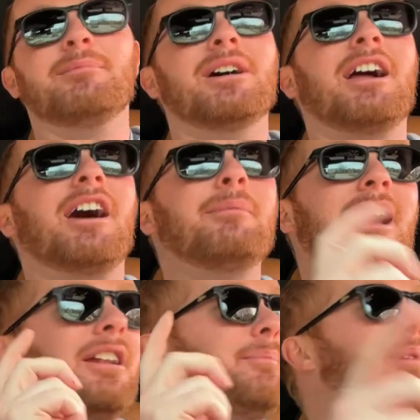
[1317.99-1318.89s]
but I'm
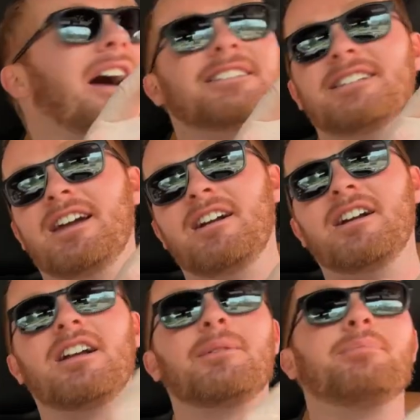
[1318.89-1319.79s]
headed back to Air. I
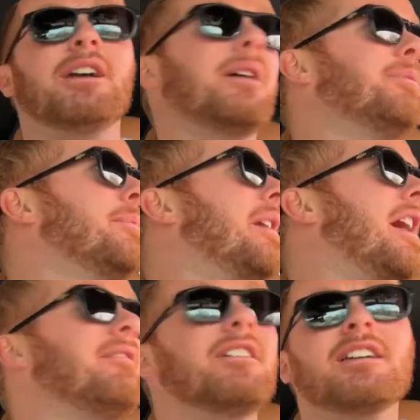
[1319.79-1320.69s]
got to pick up the
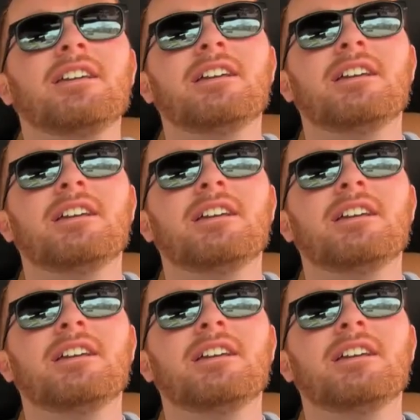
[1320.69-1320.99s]
Maverick.